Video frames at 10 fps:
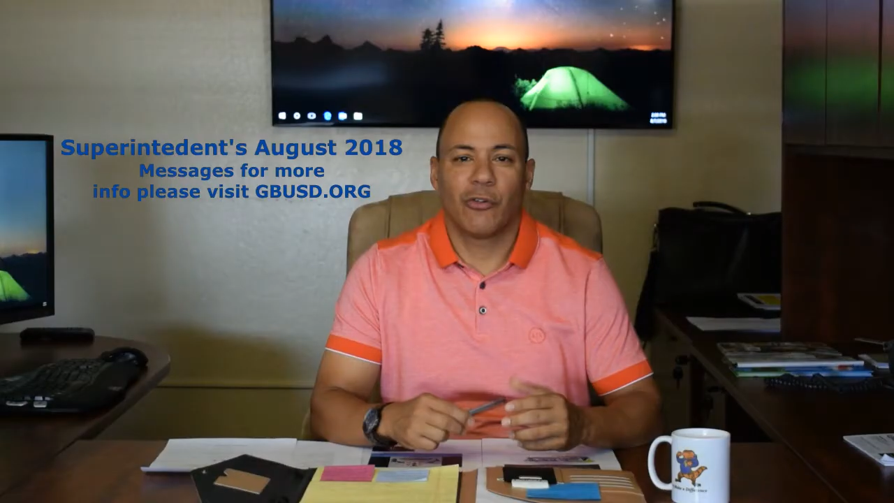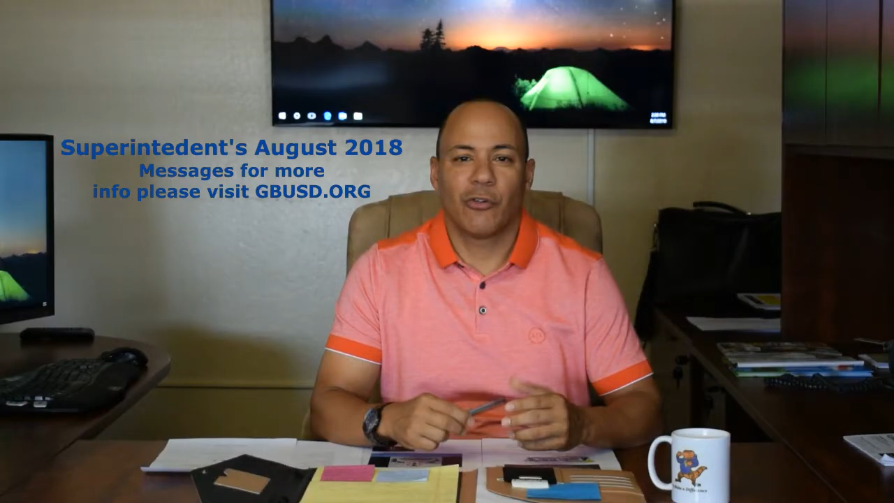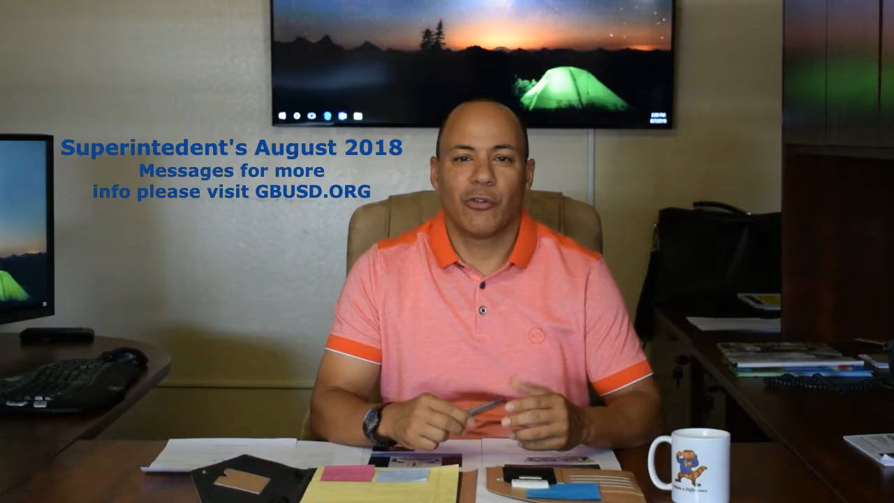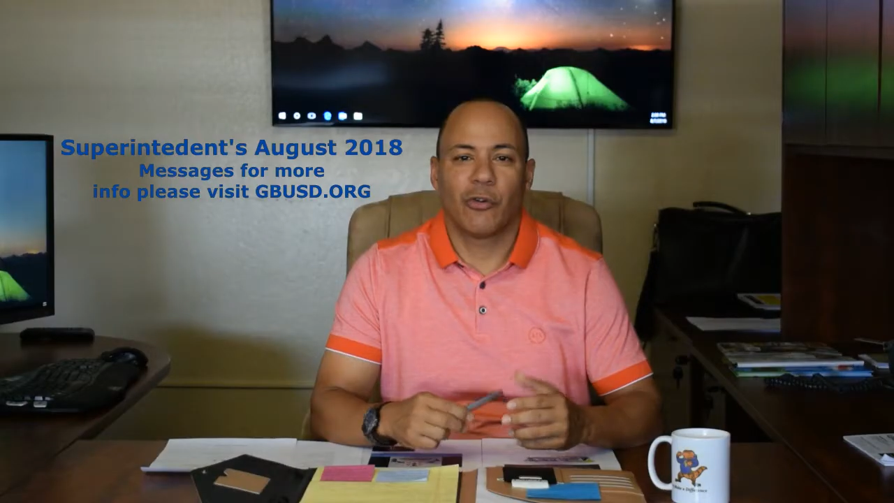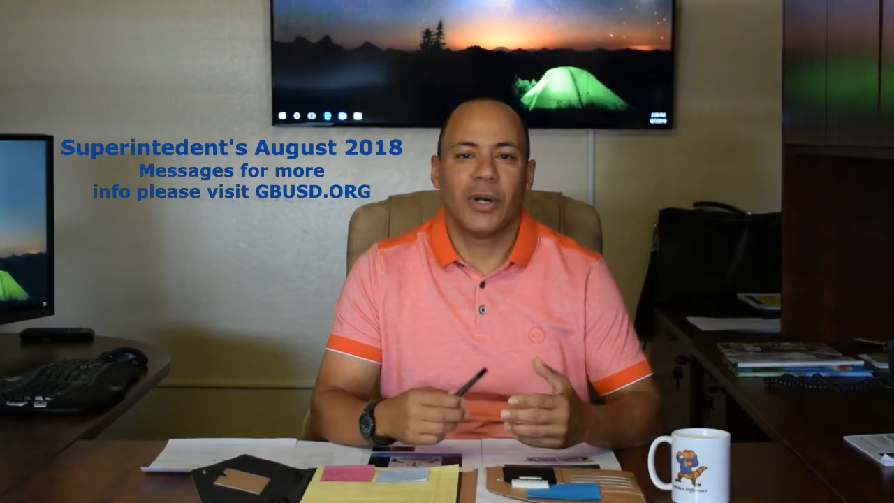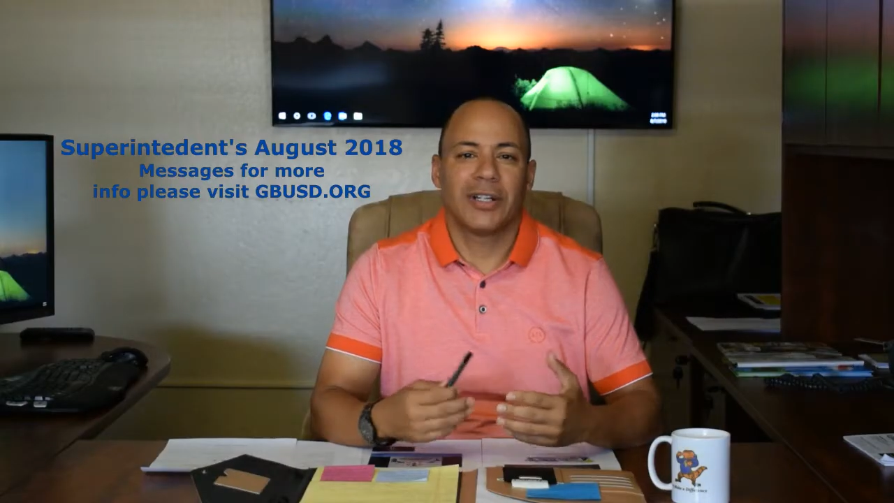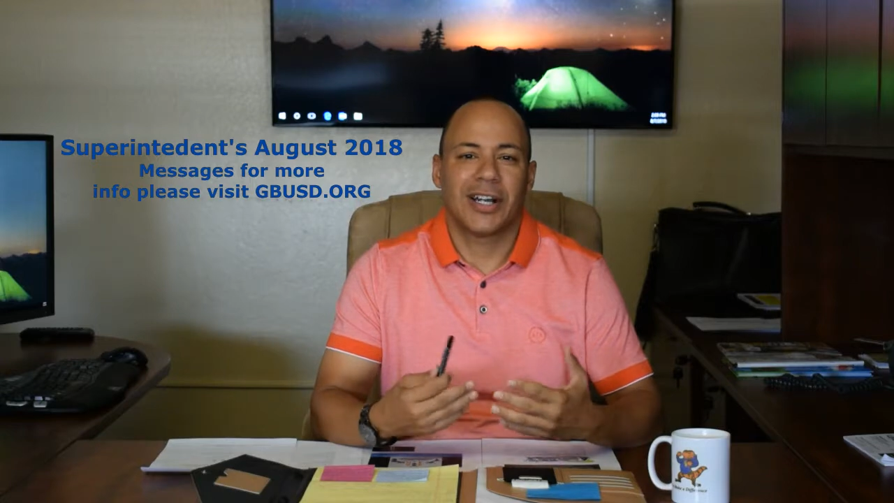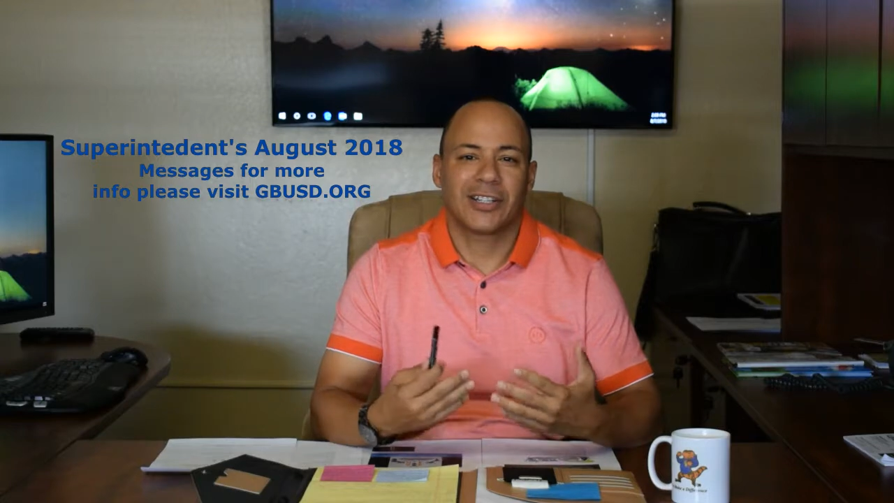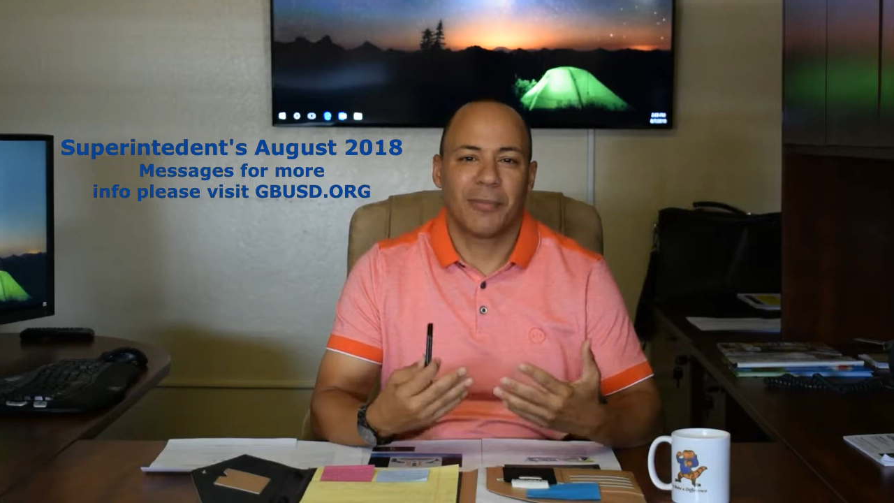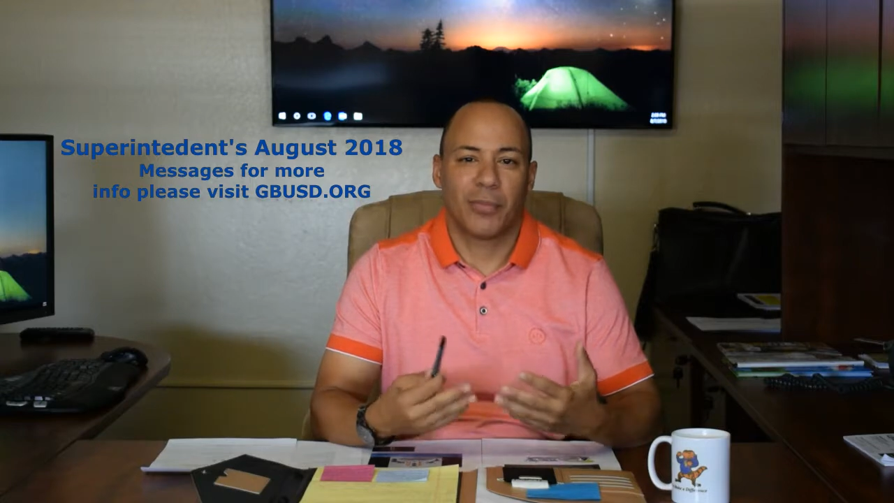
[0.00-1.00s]
Hello everyone,
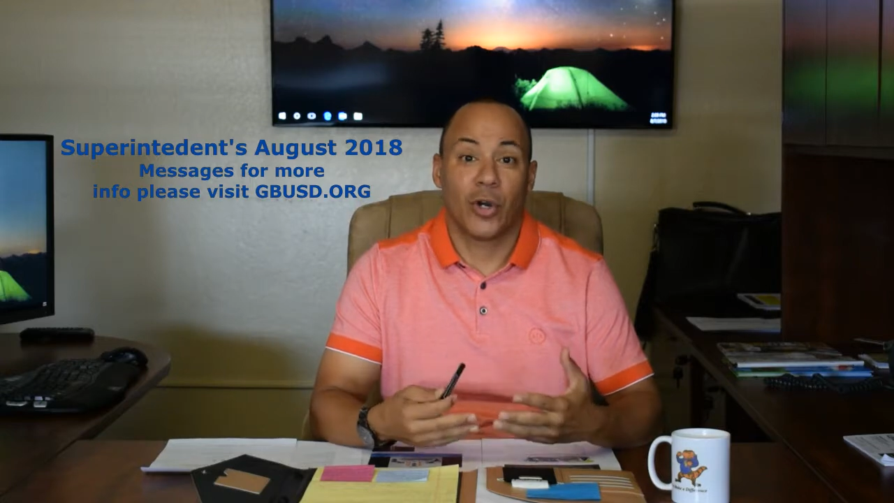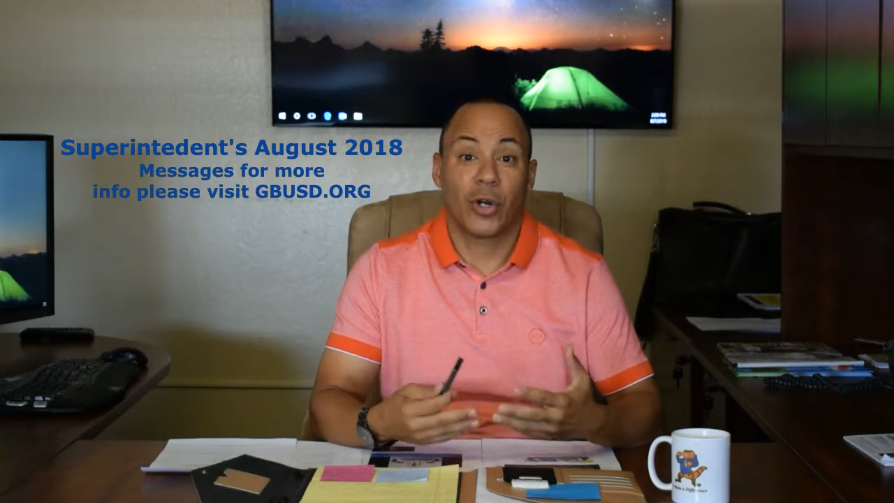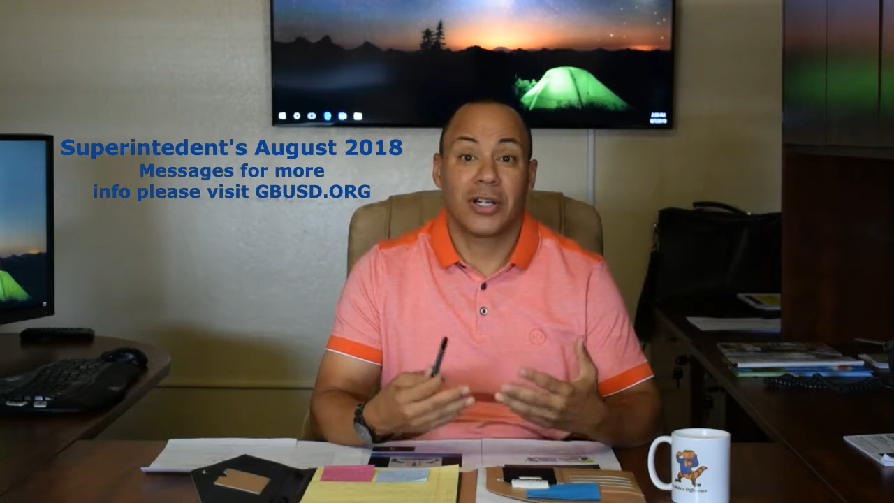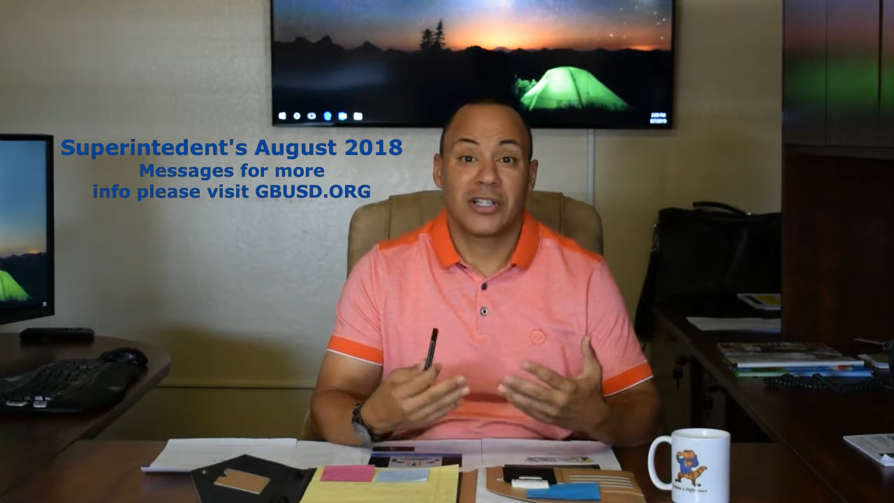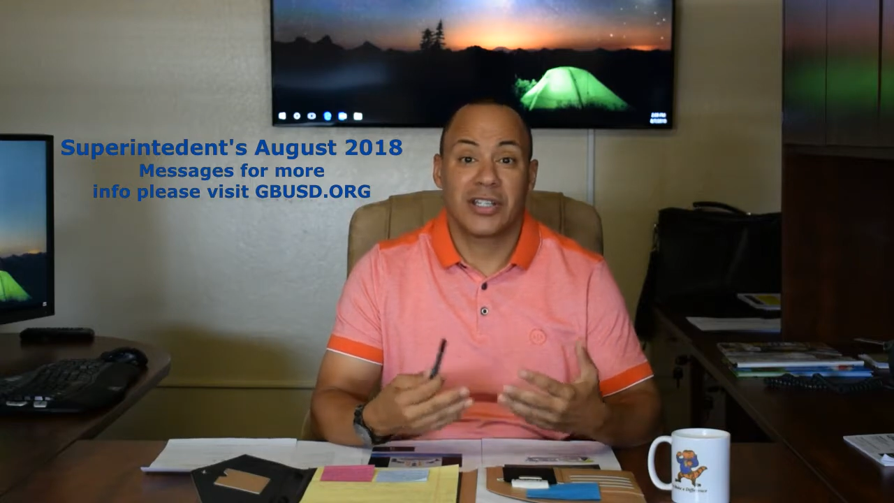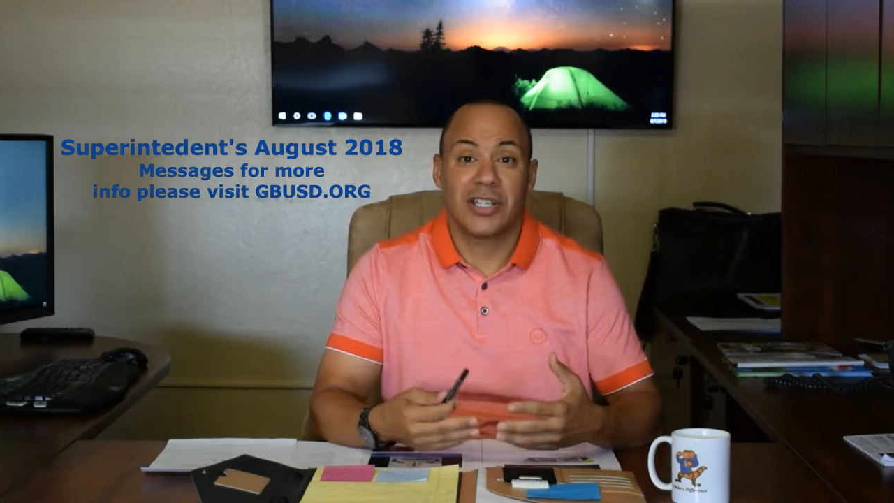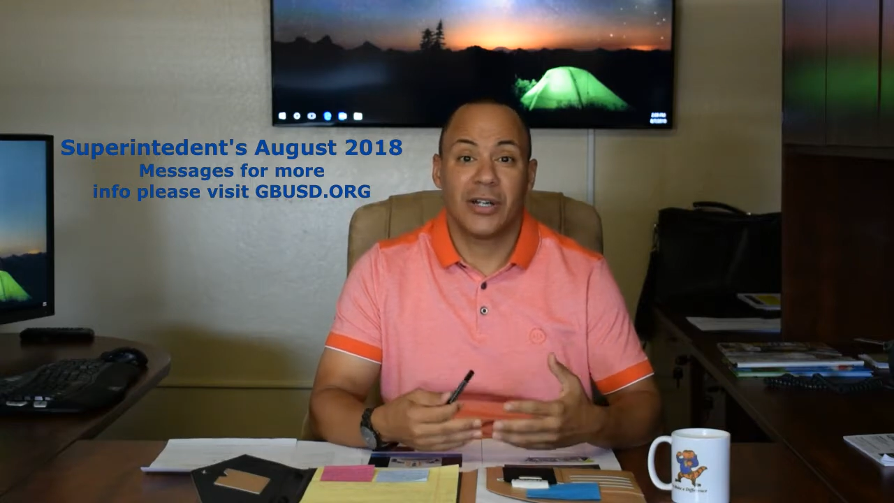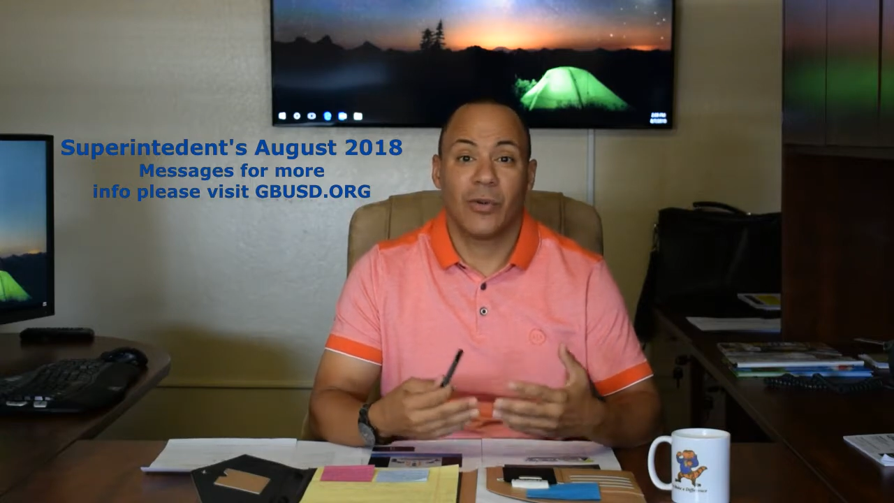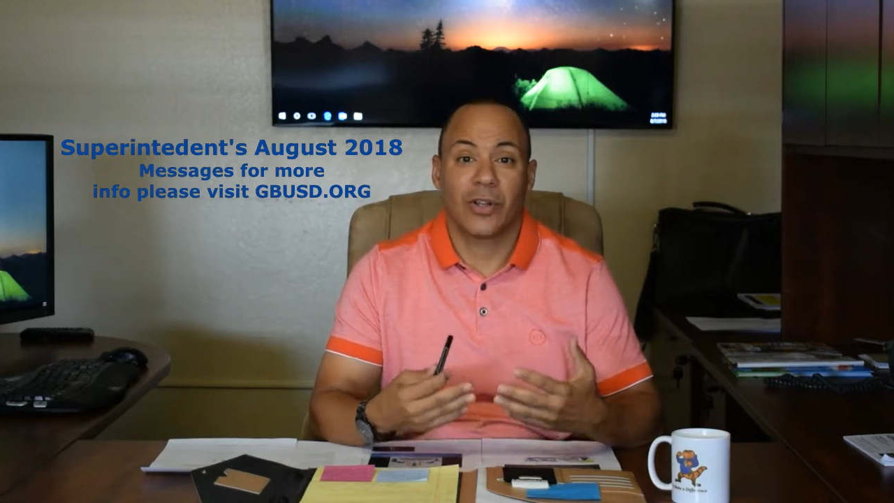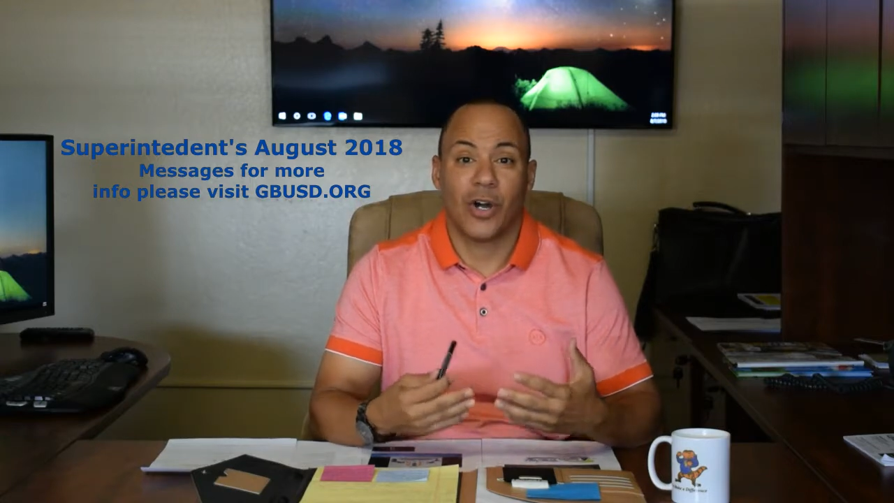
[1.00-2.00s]
Dr. Perkins
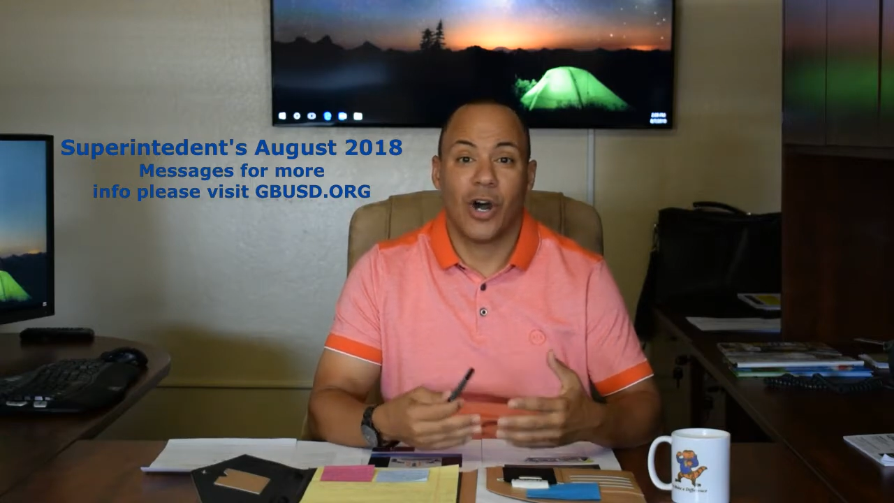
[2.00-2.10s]
here with